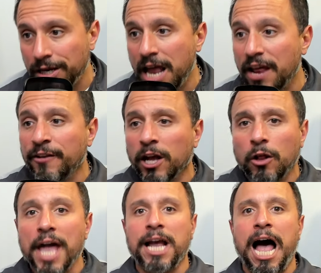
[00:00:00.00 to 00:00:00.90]
And if you
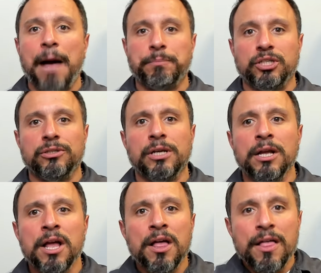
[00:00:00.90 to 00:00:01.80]
like options,
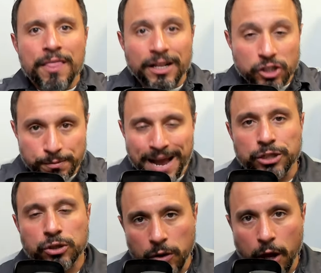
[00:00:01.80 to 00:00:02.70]
then smash
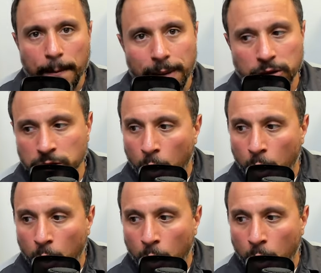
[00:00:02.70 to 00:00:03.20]
the like button.